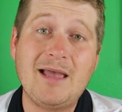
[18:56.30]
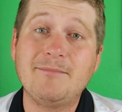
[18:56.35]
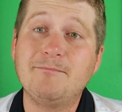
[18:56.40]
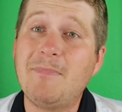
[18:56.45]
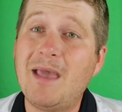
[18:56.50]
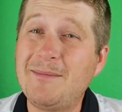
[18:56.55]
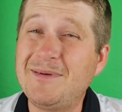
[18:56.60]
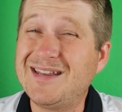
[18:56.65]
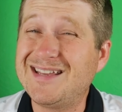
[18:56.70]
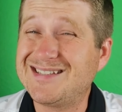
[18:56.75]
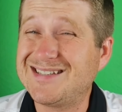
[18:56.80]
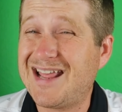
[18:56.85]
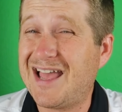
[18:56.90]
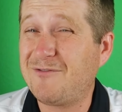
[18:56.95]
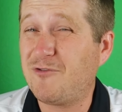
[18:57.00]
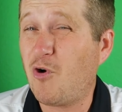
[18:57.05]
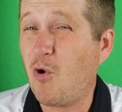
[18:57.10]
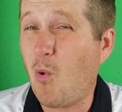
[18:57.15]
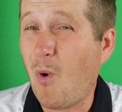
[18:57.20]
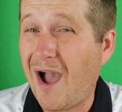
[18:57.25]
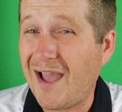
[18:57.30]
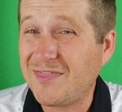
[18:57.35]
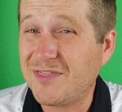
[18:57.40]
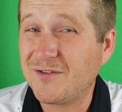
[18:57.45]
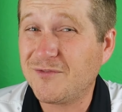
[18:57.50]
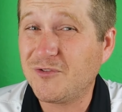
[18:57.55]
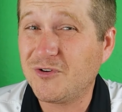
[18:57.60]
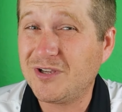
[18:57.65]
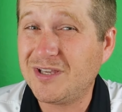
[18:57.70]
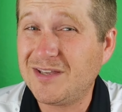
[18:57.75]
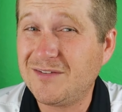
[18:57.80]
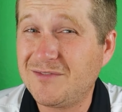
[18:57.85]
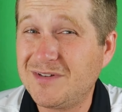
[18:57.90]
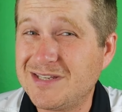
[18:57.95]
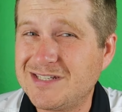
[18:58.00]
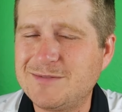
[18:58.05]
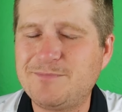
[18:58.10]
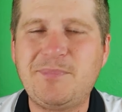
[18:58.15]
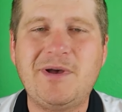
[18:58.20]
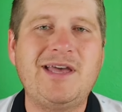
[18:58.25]
maybe doesn't have quite the
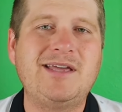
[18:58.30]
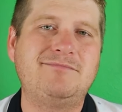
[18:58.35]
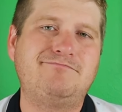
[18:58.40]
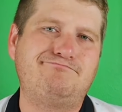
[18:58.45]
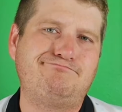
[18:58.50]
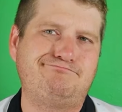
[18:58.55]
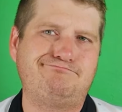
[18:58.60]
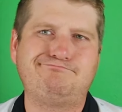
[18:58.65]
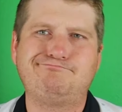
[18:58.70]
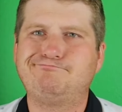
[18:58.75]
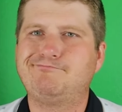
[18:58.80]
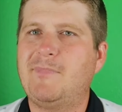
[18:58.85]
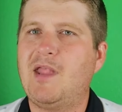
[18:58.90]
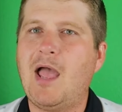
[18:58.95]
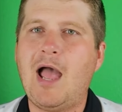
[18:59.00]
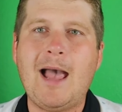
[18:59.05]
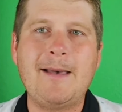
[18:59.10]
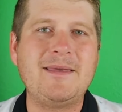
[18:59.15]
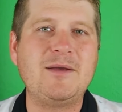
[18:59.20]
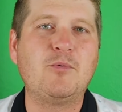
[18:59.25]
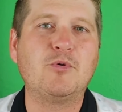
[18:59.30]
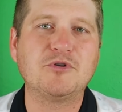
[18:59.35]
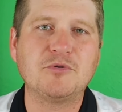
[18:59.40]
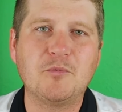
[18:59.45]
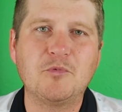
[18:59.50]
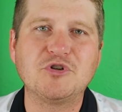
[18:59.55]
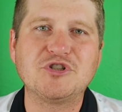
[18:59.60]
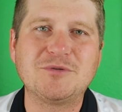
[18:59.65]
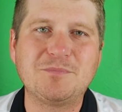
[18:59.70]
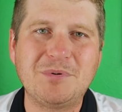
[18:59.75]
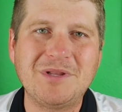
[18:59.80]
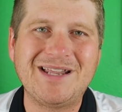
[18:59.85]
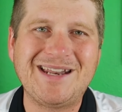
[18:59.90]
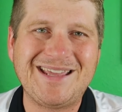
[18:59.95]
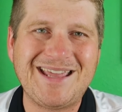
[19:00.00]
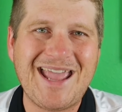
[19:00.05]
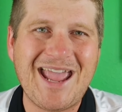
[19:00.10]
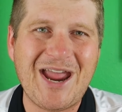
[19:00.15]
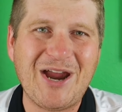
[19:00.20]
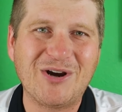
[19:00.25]
forgiveness, but I mean, we're
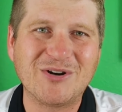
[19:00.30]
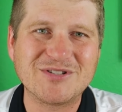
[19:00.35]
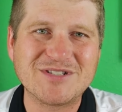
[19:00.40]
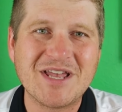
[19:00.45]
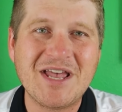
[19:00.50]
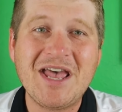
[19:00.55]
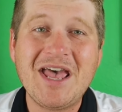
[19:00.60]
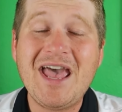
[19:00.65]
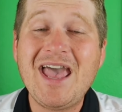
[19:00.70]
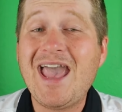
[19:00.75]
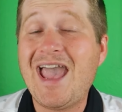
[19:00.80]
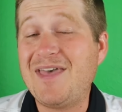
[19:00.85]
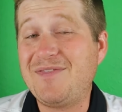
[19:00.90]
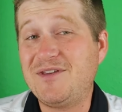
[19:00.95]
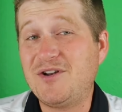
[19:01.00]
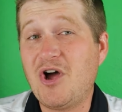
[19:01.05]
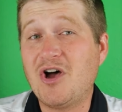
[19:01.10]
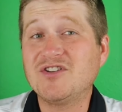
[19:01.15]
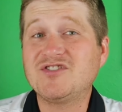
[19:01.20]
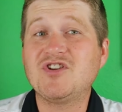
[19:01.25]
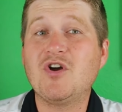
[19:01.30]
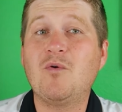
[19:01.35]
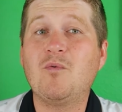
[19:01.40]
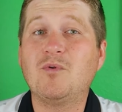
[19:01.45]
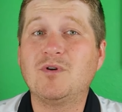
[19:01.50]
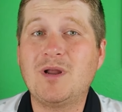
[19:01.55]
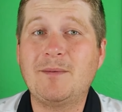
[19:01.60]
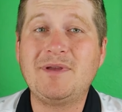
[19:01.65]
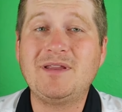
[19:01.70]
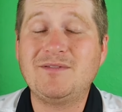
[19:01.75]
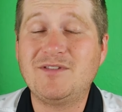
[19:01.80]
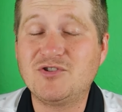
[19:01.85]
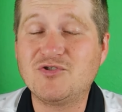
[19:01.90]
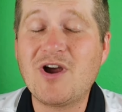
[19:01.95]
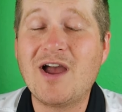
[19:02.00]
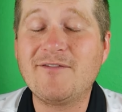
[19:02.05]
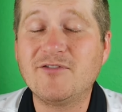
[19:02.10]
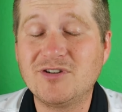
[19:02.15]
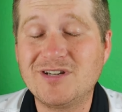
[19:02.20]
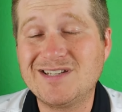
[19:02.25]
splitting hairs. And then also, the
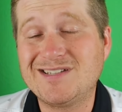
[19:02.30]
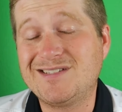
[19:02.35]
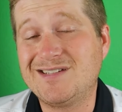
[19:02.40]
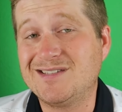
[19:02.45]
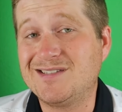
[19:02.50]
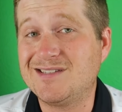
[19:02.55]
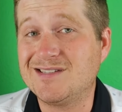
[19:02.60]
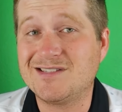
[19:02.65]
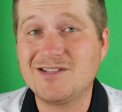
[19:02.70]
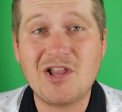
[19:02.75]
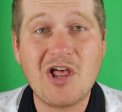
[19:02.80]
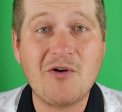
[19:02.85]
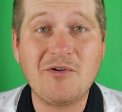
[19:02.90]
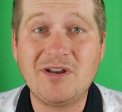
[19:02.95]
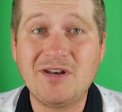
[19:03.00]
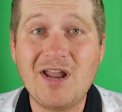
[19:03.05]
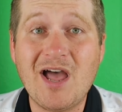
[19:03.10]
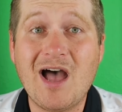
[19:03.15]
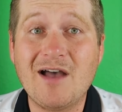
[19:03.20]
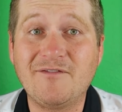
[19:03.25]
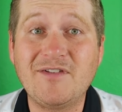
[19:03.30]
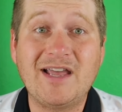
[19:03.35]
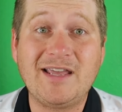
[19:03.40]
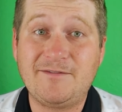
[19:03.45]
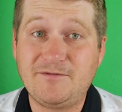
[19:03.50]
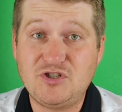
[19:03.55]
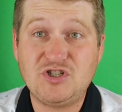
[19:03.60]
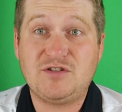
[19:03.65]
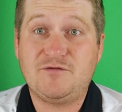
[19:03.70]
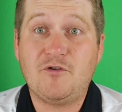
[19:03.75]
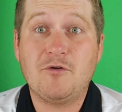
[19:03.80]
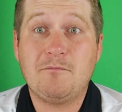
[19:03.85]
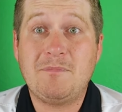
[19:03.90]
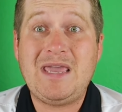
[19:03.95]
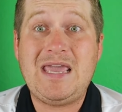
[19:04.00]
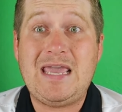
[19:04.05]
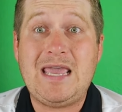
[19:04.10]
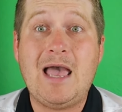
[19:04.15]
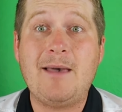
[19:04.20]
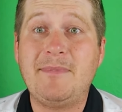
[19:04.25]
driver distance is long enough. Like, just for
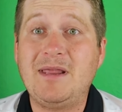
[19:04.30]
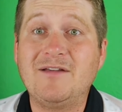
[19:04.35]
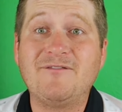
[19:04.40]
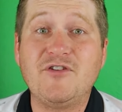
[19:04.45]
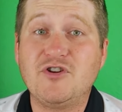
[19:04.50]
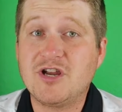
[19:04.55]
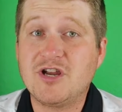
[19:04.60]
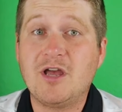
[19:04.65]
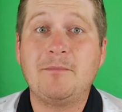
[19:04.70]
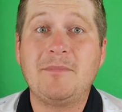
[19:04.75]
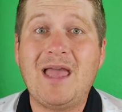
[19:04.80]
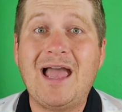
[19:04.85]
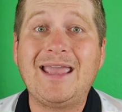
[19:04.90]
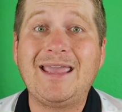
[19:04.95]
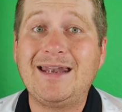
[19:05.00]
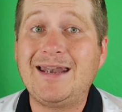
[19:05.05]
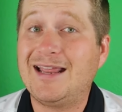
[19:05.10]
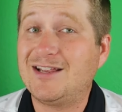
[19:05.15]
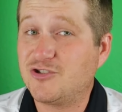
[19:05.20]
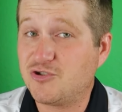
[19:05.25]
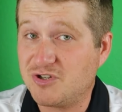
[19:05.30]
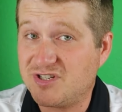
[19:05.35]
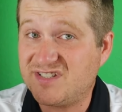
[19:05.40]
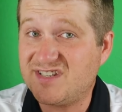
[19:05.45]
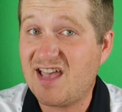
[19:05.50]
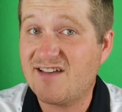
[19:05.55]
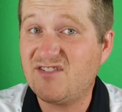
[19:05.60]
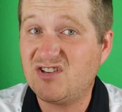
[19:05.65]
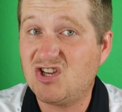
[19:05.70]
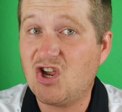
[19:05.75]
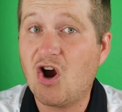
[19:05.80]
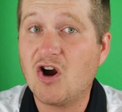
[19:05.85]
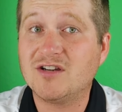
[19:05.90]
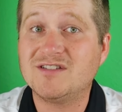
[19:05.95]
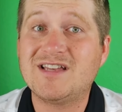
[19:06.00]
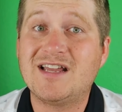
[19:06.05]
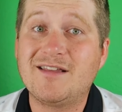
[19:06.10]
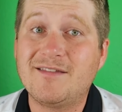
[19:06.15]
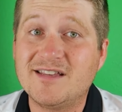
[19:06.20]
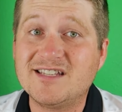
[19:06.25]
me, I mean, telling me I can get an extra 7
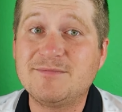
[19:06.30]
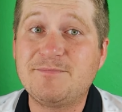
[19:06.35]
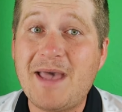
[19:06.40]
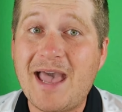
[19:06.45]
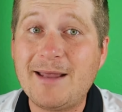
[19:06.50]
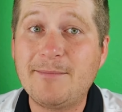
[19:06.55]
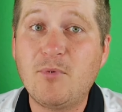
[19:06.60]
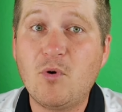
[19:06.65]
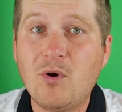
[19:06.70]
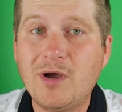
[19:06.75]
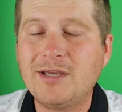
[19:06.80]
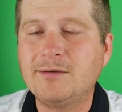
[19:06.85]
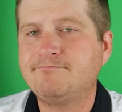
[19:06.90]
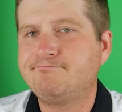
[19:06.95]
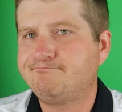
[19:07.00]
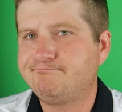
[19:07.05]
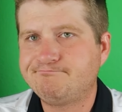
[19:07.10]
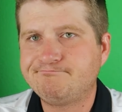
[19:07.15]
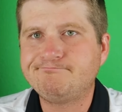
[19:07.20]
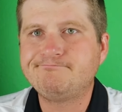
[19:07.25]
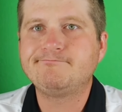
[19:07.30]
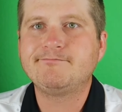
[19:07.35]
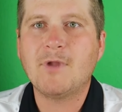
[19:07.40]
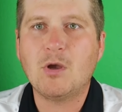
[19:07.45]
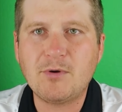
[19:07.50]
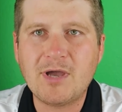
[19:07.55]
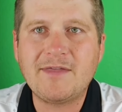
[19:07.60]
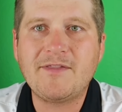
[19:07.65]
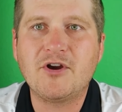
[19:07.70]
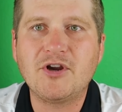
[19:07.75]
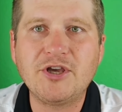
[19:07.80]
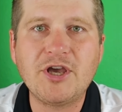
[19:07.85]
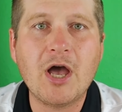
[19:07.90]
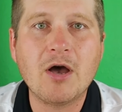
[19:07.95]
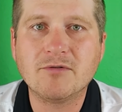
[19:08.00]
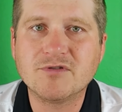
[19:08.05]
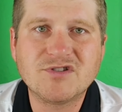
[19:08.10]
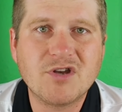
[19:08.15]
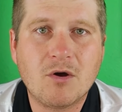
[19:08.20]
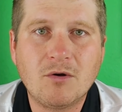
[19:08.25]
yards out of this bad boy, okay, there you
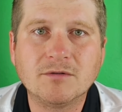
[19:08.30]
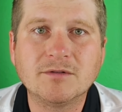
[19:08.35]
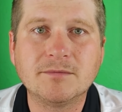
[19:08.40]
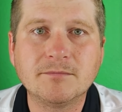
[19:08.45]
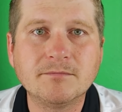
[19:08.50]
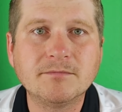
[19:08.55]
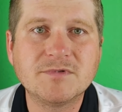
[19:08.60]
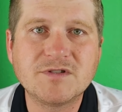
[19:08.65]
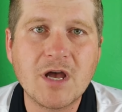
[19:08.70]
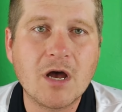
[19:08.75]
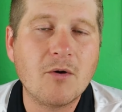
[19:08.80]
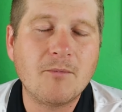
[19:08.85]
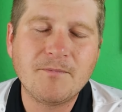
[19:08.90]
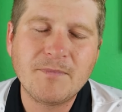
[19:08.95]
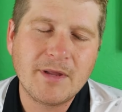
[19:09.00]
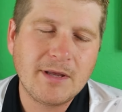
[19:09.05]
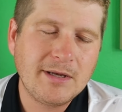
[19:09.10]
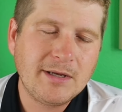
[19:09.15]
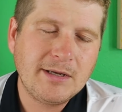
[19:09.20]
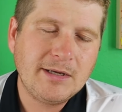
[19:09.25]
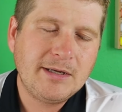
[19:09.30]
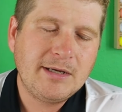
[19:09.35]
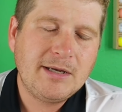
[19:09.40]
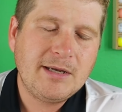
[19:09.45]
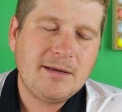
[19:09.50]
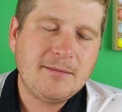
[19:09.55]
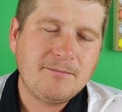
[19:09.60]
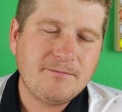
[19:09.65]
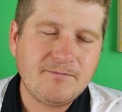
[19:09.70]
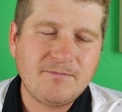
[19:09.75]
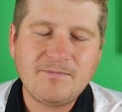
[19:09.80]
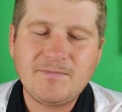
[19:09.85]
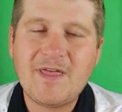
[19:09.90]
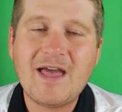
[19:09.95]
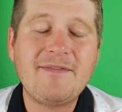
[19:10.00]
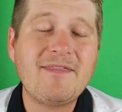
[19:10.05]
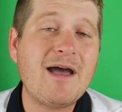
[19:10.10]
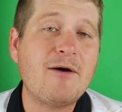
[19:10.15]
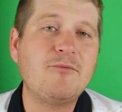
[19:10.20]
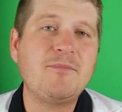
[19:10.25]
go, sold. So
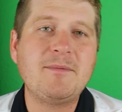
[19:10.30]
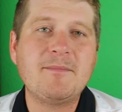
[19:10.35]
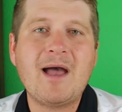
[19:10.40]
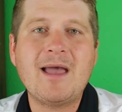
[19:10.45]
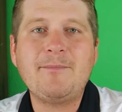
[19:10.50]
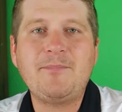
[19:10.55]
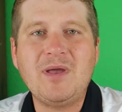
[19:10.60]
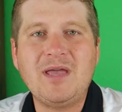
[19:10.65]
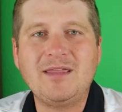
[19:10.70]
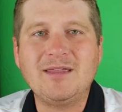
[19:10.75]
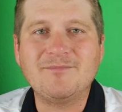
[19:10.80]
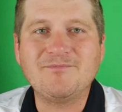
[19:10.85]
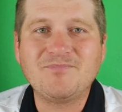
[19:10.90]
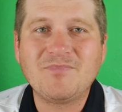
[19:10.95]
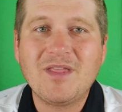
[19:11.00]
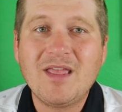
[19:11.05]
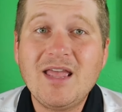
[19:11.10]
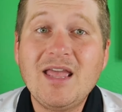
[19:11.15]
that would be my opinion.